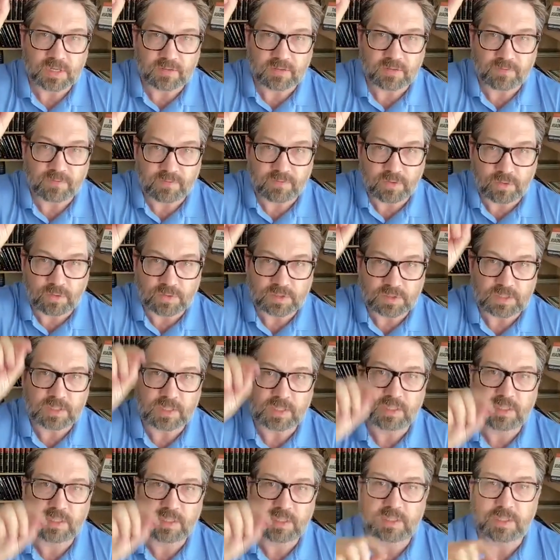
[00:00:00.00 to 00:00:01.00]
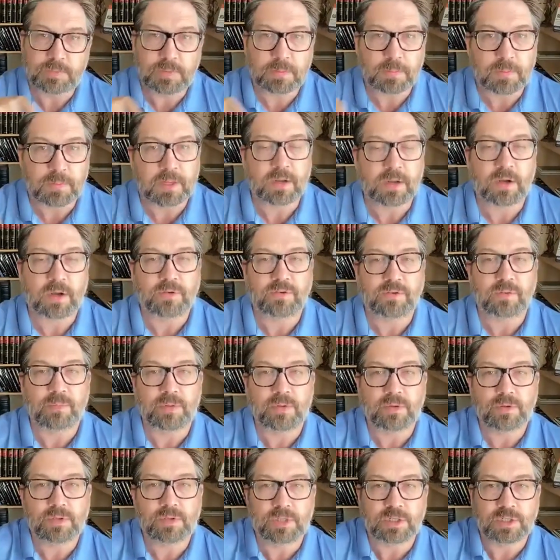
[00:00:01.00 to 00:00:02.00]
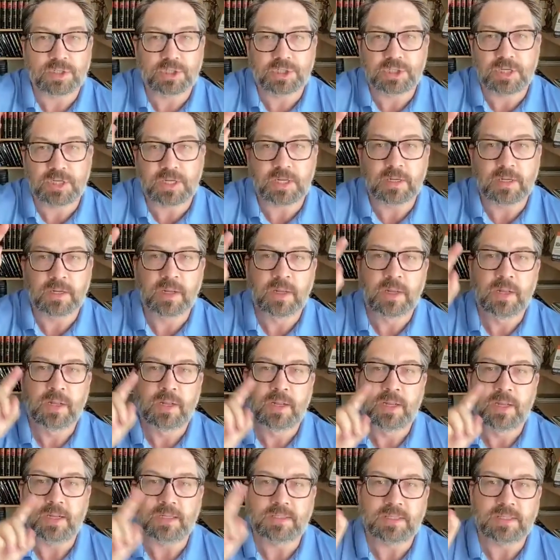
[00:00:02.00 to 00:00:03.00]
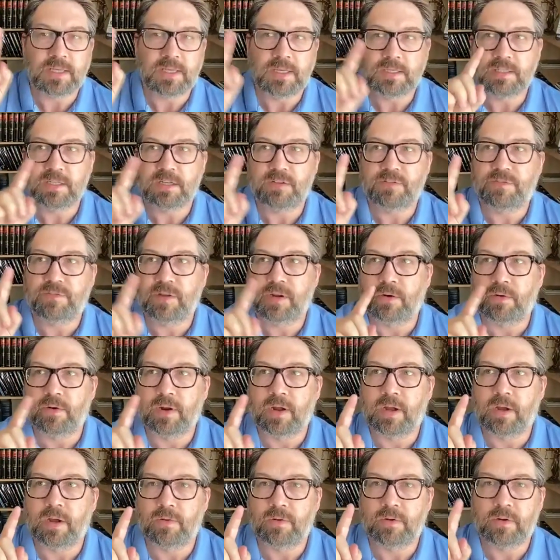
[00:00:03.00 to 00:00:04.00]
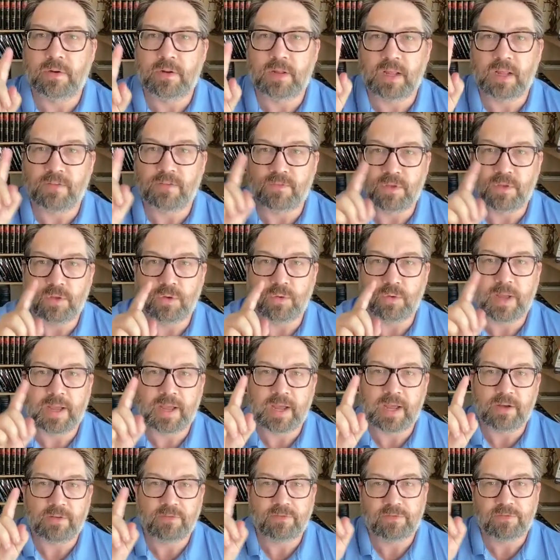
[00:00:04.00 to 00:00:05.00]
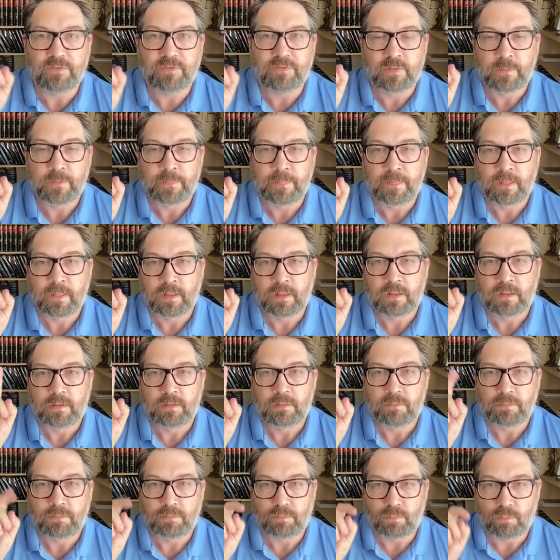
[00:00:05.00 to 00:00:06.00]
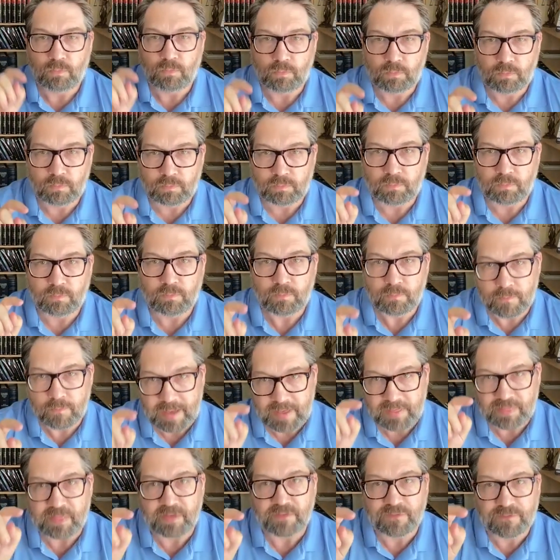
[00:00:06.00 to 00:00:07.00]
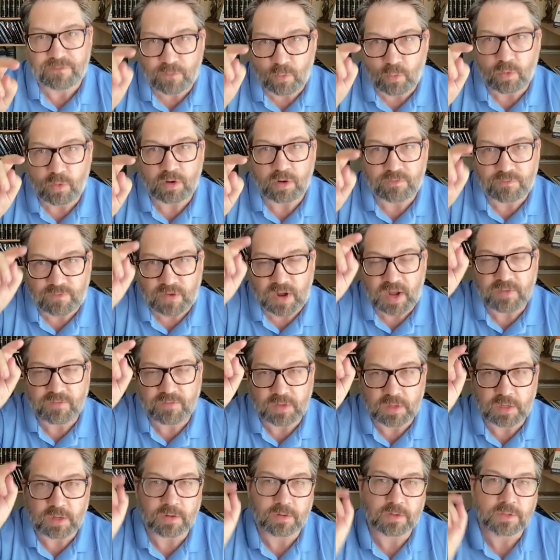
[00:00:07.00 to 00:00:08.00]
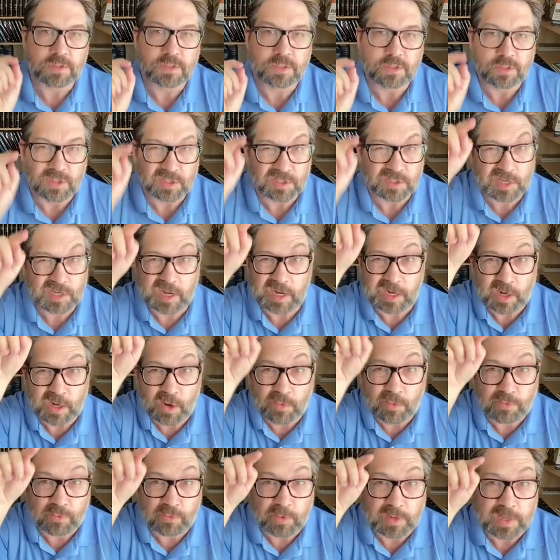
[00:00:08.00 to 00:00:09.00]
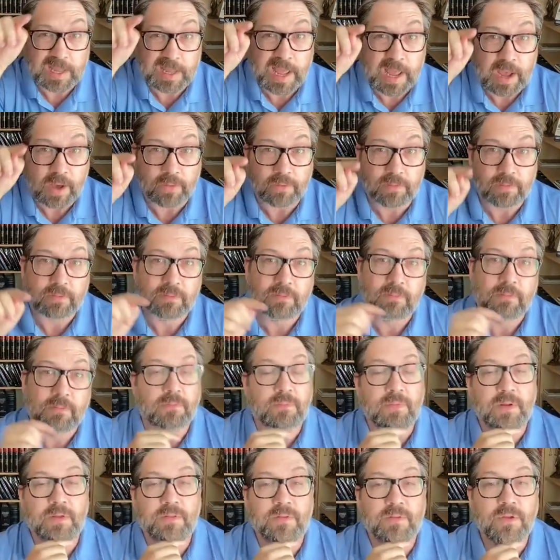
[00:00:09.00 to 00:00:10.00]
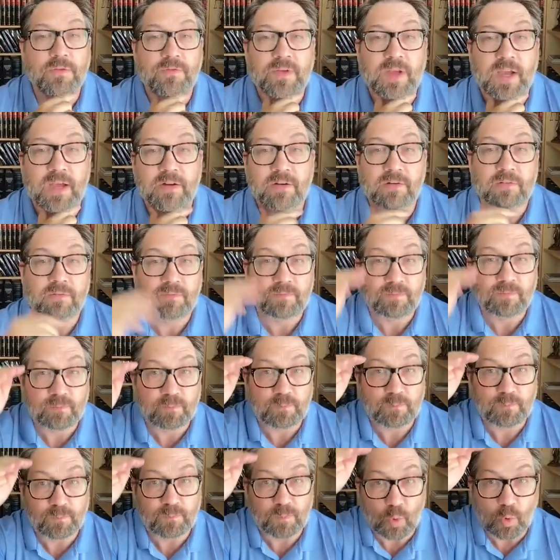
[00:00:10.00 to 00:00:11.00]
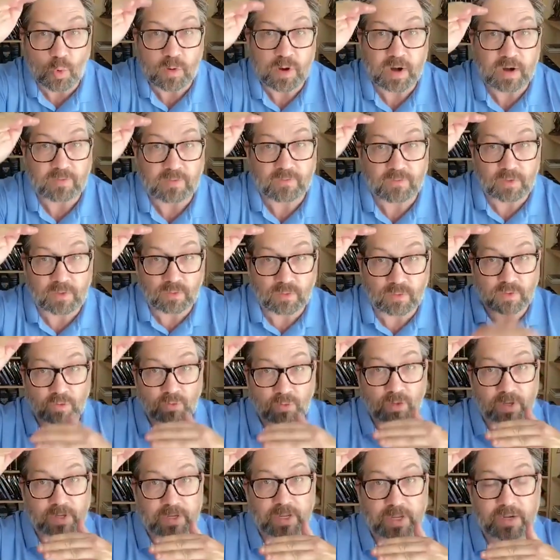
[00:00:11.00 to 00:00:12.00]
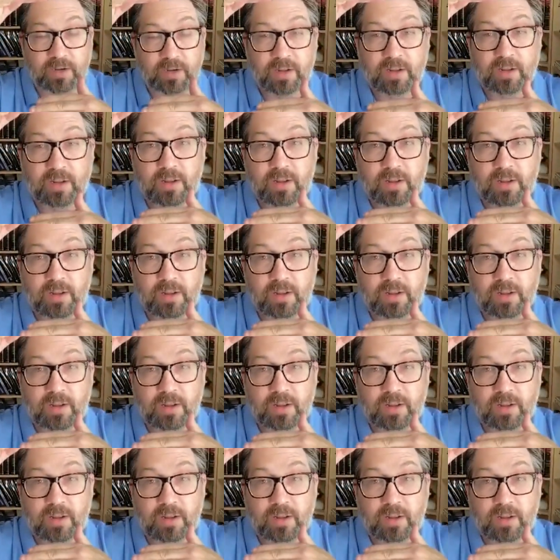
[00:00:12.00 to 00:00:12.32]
And if you see the CPP contribution sheet, it's easy to figure out if you have met the 4 of 5 years. You just kind of go through and count with you've got 4 out of you look at